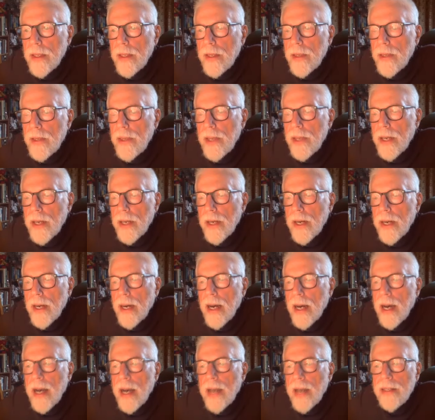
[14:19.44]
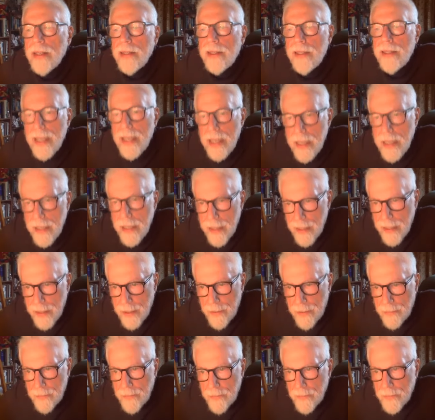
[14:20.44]
the idea
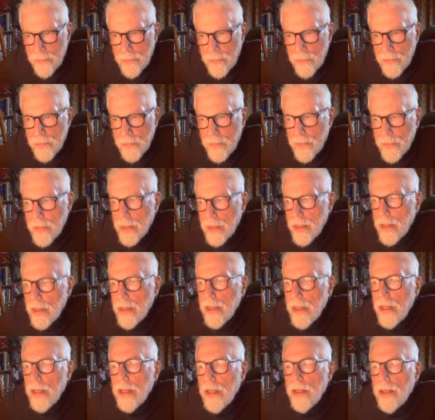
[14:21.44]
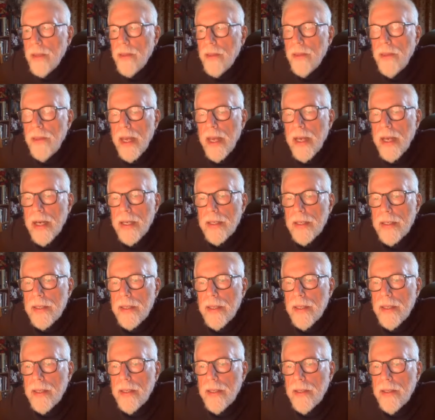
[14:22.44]
that
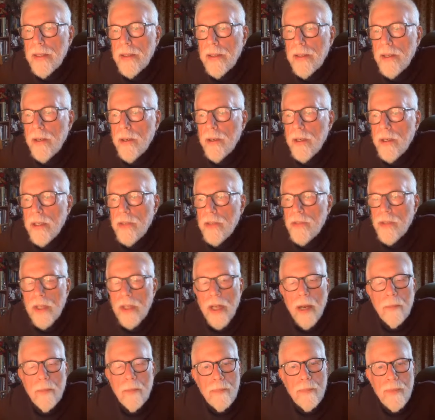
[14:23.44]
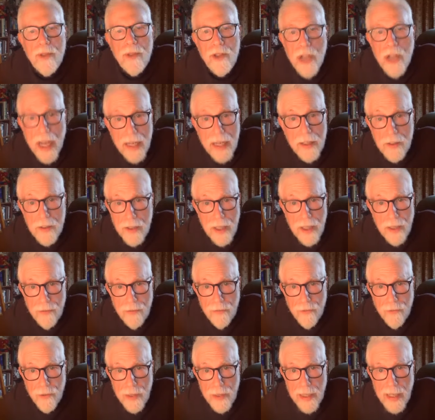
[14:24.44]
there is an
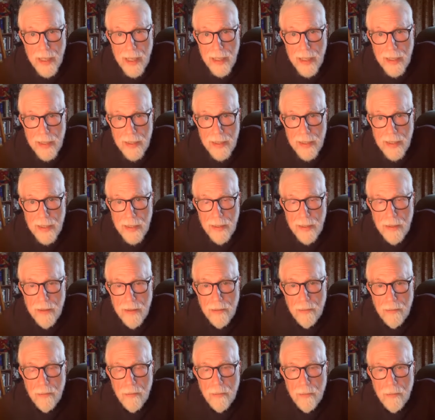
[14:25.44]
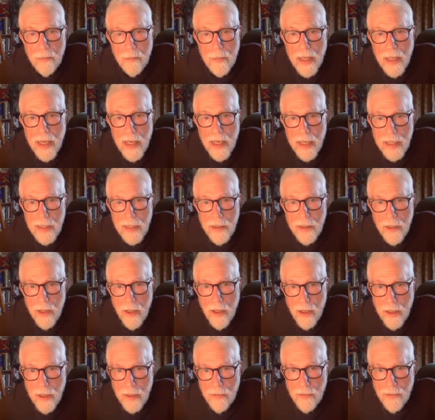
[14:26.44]
objective reality behind
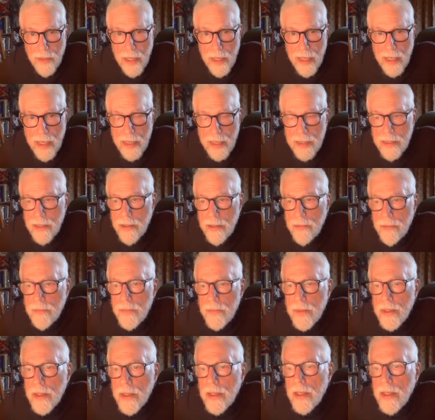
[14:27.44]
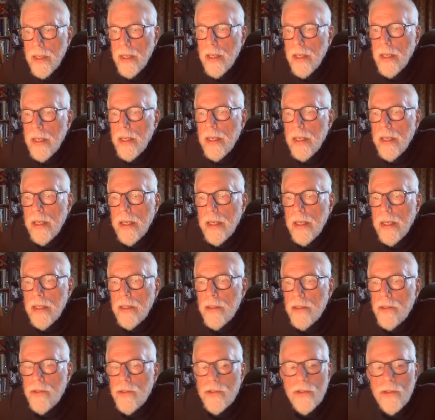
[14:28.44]
all of that
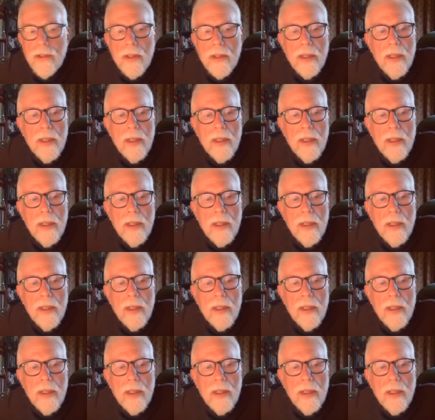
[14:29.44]
is,